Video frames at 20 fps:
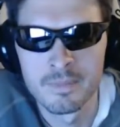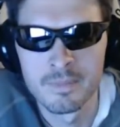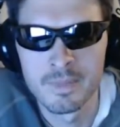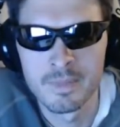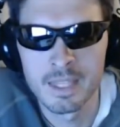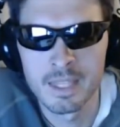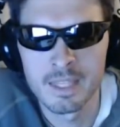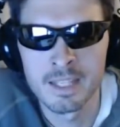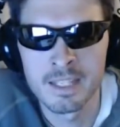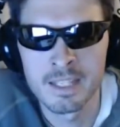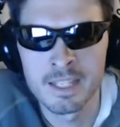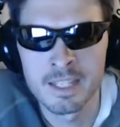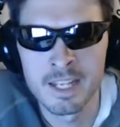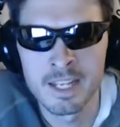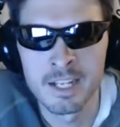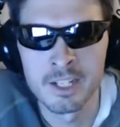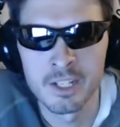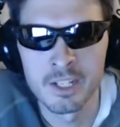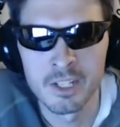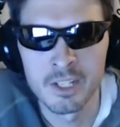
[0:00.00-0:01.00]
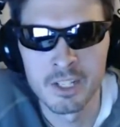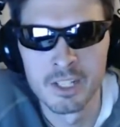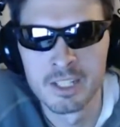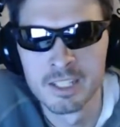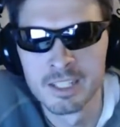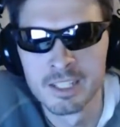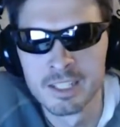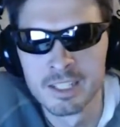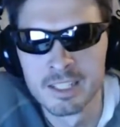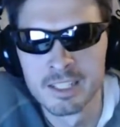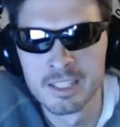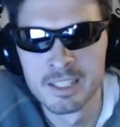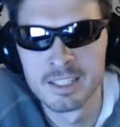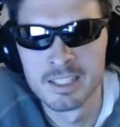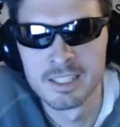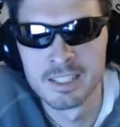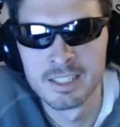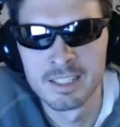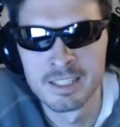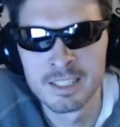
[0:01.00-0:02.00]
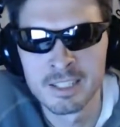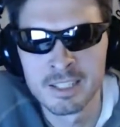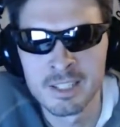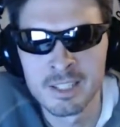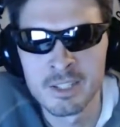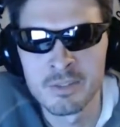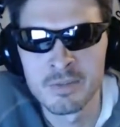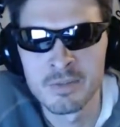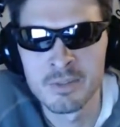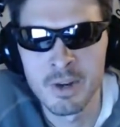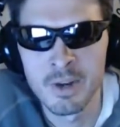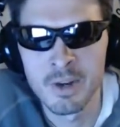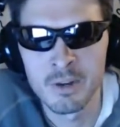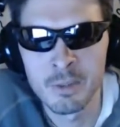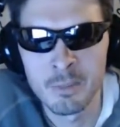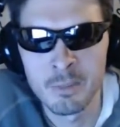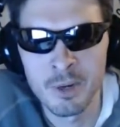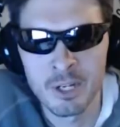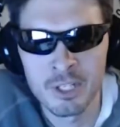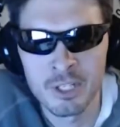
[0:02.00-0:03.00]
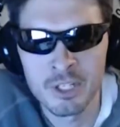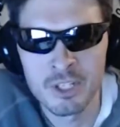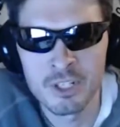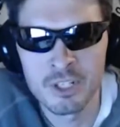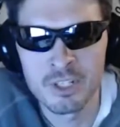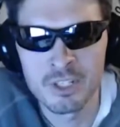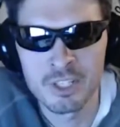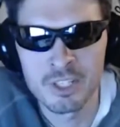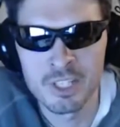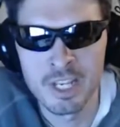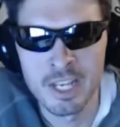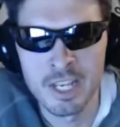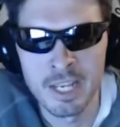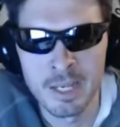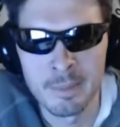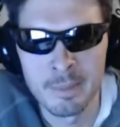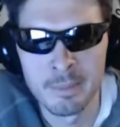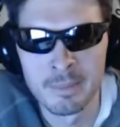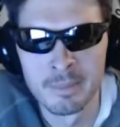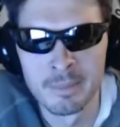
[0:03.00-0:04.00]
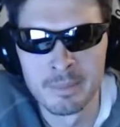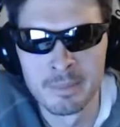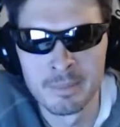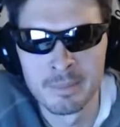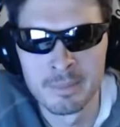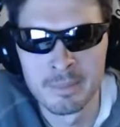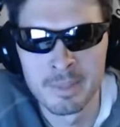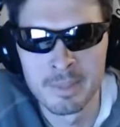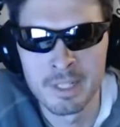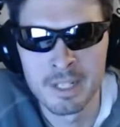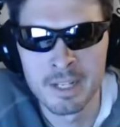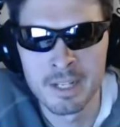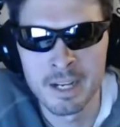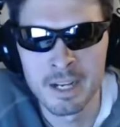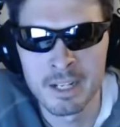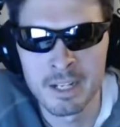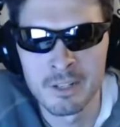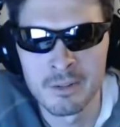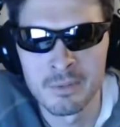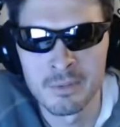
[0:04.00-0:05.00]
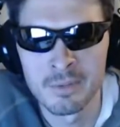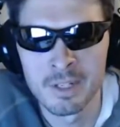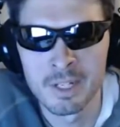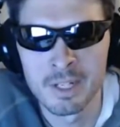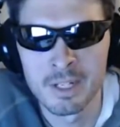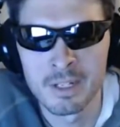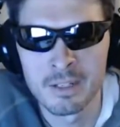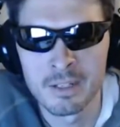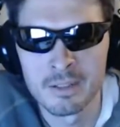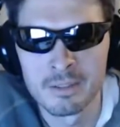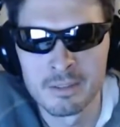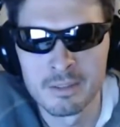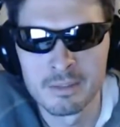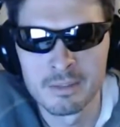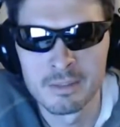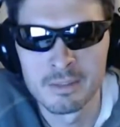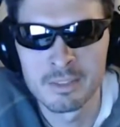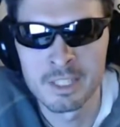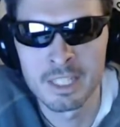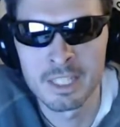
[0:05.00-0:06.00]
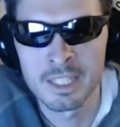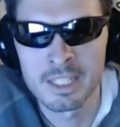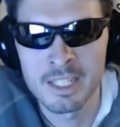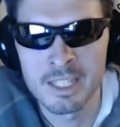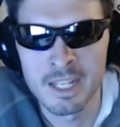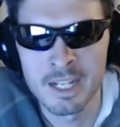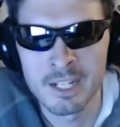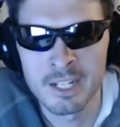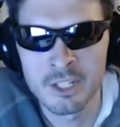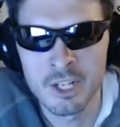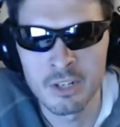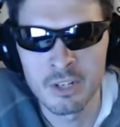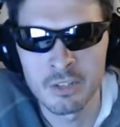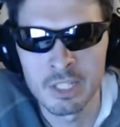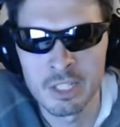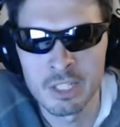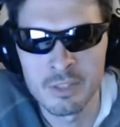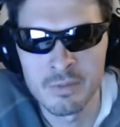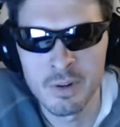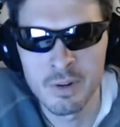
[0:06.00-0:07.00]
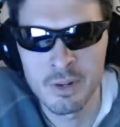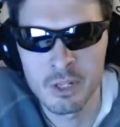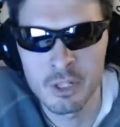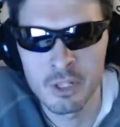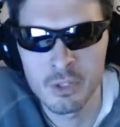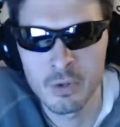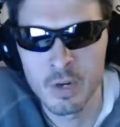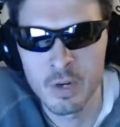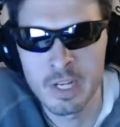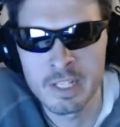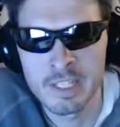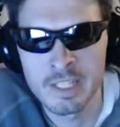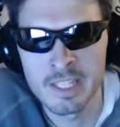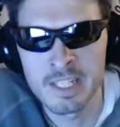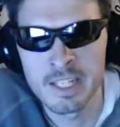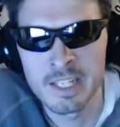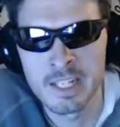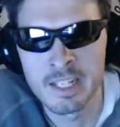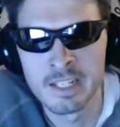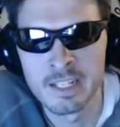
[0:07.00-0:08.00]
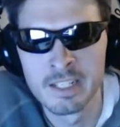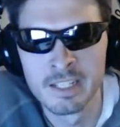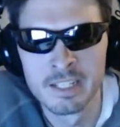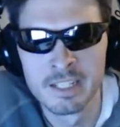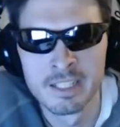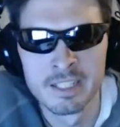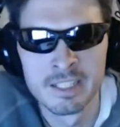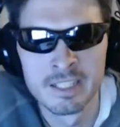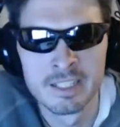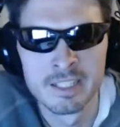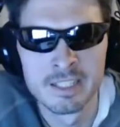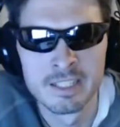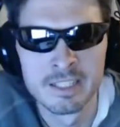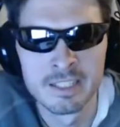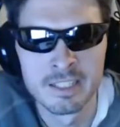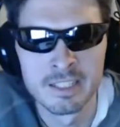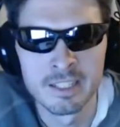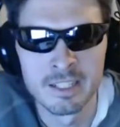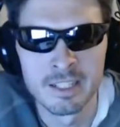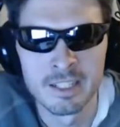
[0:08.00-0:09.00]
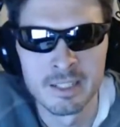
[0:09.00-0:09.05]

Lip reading: this here. This is very much the same kind of thing as NHL Hits. Very crazy. Yeah.